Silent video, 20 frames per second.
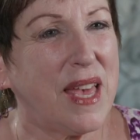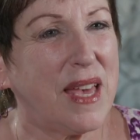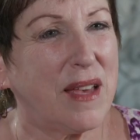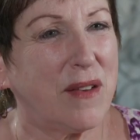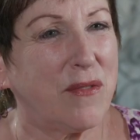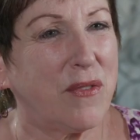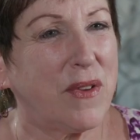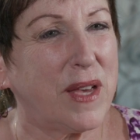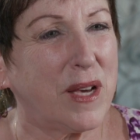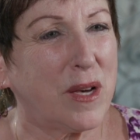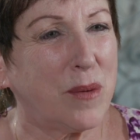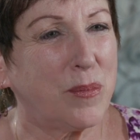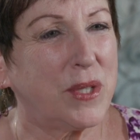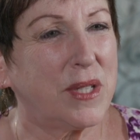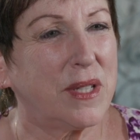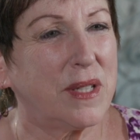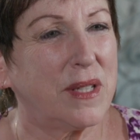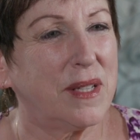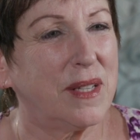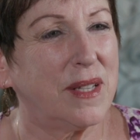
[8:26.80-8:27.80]
have
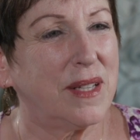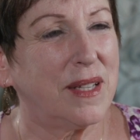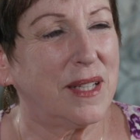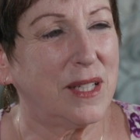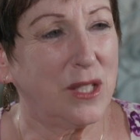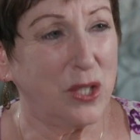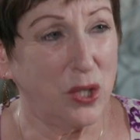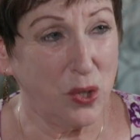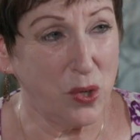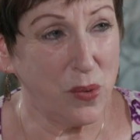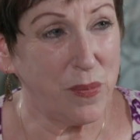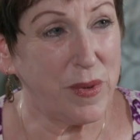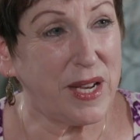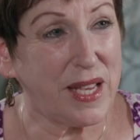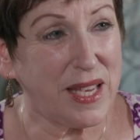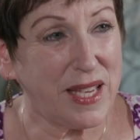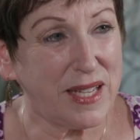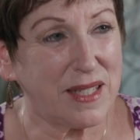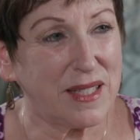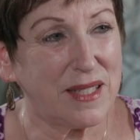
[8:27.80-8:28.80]
helped
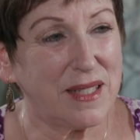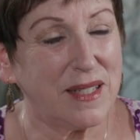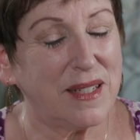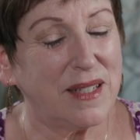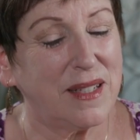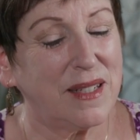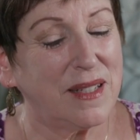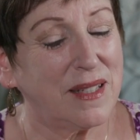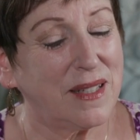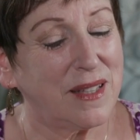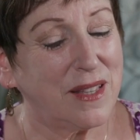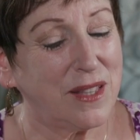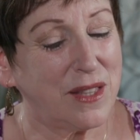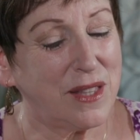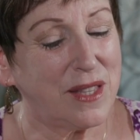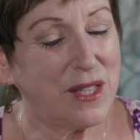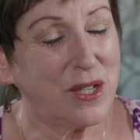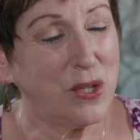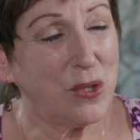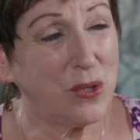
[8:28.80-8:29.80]
illuminate
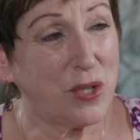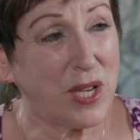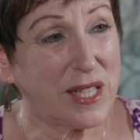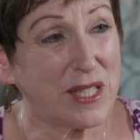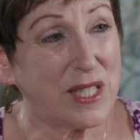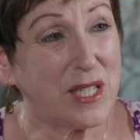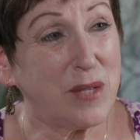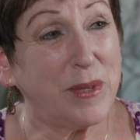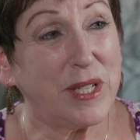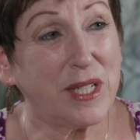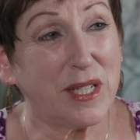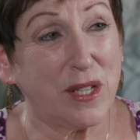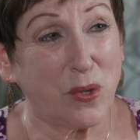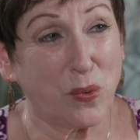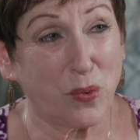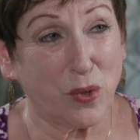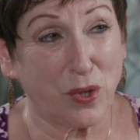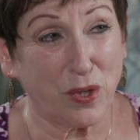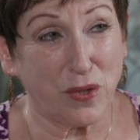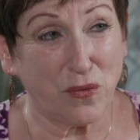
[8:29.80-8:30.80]
the New Testament and the
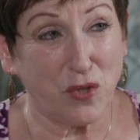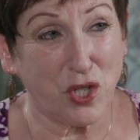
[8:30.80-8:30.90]
world of